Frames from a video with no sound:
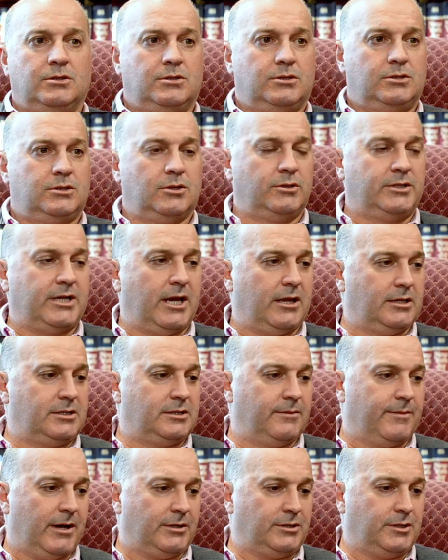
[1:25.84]
So tell
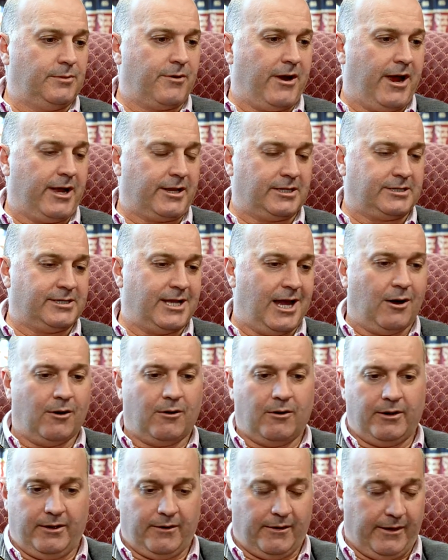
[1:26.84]
us about your practice
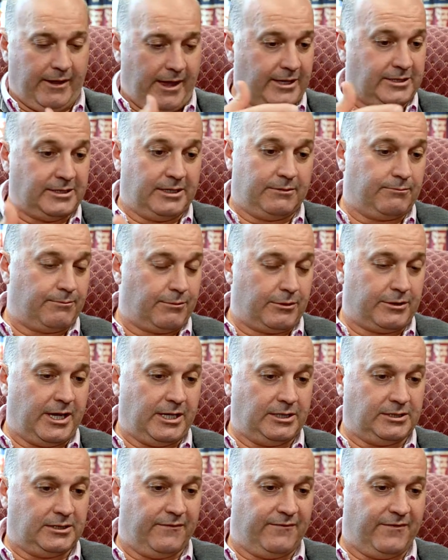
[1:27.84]
now as it
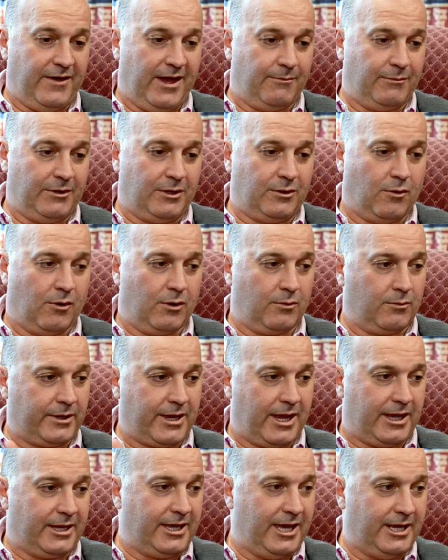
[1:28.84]
pertains to family court.
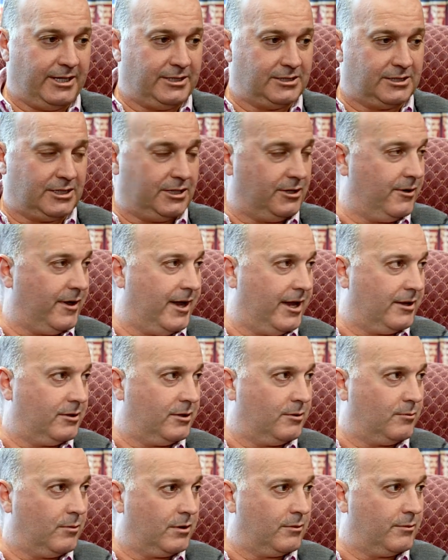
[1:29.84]
What kind of cases are you
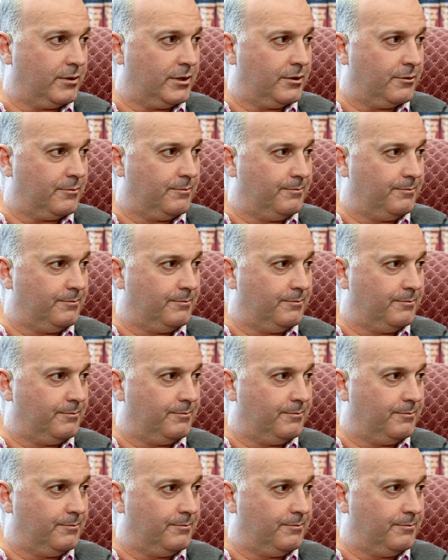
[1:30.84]
handling? What do we do?